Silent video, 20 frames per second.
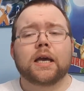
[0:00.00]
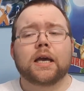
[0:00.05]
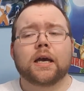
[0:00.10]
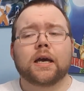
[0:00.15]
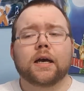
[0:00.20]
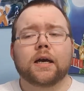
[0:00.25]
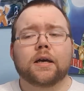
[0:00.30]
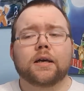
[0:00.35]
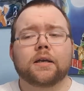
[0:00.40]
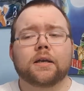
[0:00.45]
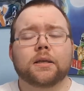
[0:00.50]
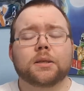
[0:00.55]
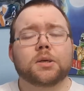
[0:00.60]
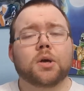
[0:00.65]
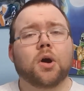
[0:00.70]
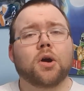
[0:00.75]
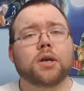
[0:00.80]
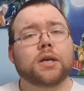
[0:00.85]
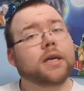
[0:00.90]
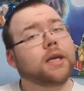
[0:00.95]
uh, it's
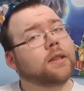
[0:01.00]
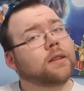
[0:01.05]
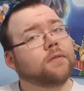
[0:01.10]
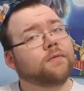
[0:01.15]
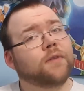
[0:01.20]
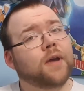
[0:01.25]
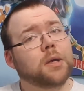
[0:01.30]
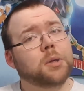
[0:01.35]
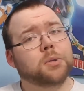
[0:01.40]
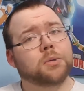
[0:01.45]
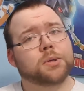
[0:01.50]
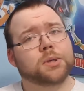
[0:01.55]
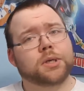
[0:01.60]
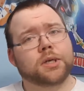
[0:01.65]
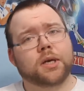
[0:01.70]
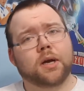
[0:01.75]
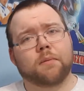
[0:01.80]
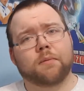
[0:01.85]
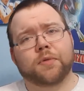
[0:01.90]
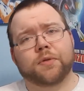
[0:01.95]
hard to get the facials
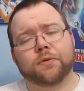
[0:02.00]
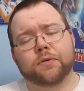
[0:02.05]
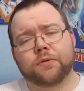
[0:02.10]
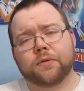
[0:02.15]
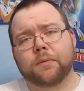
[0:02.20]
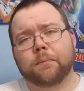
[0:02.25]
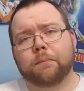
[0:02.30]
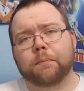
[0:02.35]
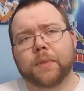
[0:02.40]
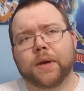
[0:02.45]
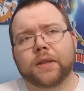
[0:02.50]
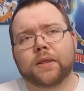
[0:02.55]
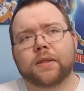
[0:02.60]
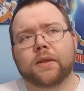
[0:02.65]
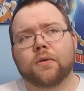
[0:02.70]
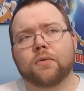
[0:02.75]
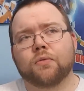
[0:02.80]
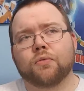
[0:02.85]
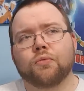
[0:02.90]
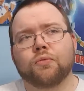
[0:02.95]
to come through them. But
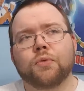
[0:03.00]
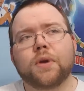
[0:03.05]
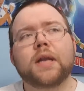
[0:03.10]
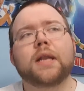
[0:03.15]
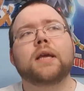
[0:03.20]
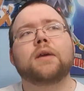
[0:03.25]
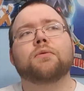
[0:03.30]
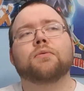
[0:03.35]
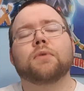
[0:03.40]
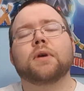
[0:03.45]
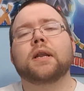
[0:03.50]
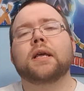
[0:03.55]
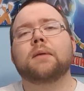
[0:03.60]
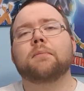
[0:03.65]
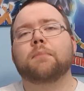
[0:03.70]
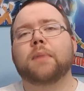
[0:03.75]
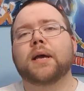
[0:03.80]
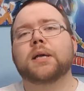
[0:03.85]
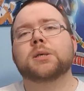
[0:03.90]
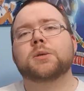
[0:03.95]
the really, really
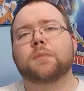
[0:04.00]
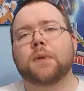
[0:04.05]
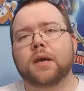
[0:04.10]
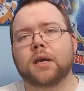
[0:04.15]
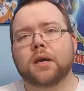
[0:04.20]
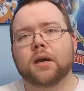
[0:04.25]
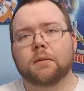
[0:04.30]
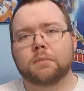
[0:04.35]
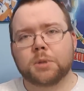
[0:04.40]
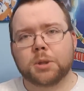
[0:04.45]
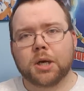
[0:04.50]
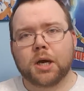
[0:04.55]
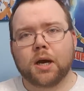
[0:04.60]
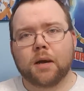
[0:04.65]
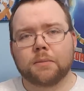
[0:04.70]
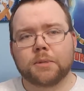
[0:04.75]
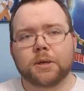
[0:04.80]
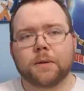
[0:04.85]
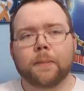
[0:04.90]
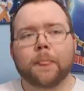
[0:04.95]
best makeup
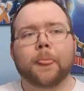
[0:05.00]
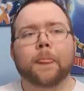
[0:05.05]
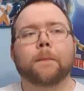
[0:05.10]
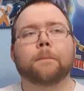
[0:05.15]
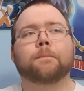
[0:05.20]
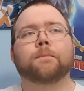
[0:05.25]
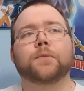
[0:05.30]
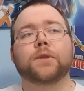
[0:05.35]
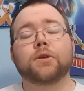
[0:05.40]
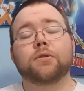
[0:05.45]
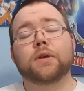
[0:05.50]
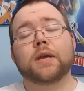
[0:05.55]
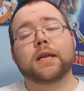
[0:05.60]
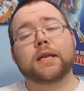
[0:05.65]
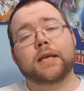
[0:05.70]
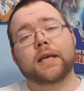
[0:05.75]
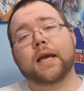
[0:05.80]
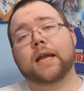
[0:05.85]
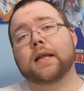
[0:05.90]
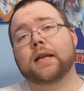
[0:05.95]
jobs, you
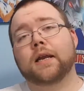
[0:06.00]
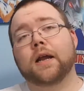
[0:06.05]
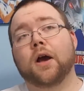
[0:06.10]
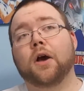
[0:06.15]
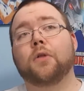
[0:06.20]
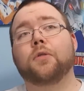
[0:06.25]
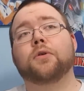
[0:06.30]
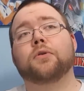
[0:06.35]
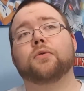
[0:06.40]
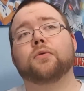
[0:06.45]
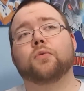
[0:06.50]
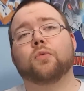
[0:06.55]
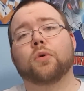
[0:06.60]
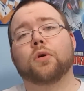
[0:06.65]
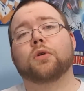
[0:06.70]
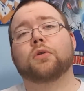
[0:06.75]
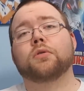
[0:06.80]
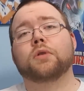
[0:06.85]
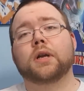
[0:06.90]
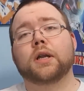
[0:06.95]
can get an
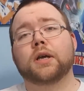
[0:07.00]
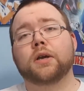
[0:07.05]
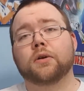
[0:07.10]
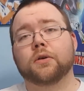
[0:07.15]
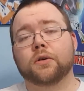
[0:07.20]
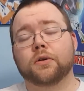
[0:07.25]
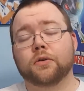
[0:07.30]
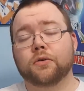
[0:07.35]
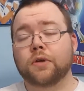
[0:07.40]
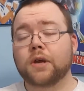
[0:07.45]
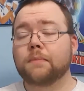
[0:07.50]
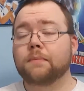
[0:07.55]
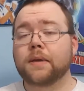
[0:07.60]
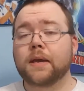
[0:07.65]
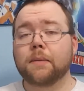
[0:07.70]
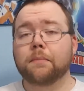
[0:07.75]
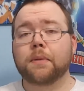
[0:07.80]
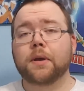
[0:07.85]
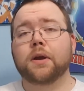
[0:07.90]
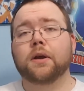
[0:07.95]
otherworldly or
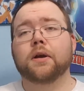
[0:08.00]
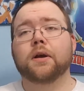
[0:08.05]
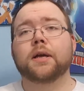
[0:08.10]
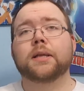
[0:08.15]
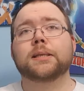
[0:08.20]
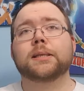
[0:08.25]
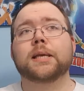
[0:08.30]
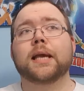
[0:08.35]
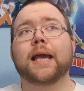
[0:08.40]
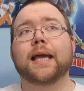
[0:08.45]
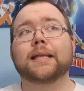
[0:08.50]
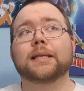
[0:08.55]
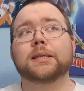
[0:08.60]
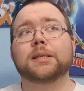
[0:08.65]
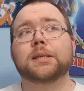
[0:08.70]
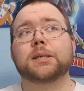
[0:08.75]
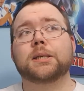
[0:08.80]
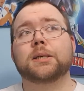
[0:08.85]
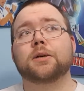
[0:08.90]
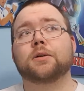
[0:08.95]
creepy appearance and
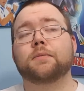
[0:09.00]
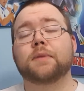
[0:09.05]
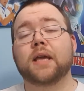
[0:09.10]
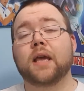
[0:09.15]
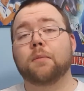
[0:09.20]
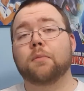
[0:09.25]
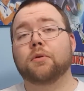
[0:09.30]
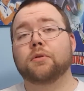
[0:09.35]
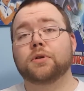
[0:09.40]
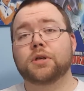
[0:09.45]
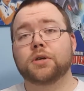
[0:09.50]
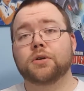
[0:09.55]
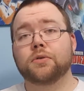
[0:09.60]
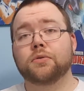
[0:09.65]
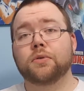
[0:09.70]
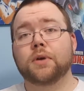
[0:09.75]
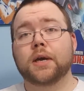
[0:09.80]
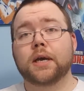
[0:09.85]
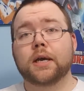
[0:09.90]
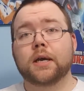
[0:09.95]
still be able
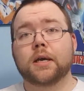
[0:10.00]
to